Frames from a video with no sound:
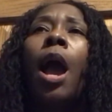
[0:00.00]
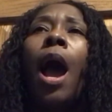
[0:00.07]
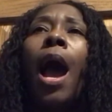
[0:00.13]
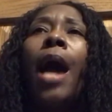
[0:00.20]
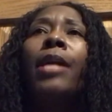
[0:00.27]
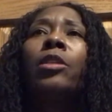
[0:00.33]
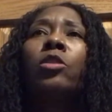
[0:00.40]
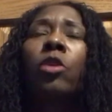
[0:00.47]

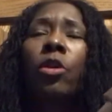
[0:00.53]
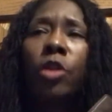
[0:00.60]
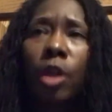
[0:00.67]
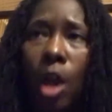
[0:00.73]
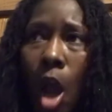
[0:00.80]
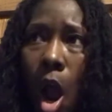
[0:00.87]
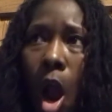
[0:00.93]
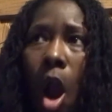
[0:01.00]
I saw the
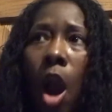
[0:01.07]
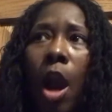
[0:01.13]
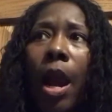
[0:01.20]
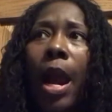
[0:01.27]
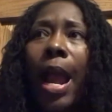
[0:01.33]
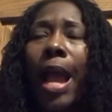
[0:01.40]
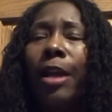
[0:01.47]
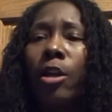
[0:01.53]

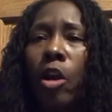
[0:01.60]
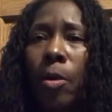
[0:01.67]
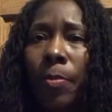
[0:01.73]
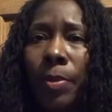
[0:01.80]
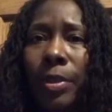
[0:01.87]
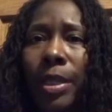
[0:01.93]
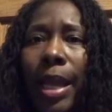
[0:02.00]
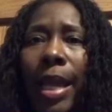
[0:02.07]
car at her
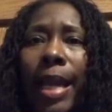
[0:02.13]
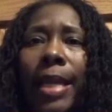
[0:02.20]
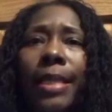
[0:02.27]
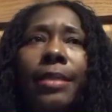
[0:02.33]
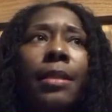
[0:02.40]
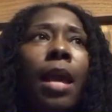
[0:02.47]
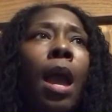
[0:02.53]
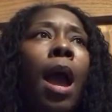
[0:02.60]

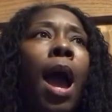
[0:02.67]
place.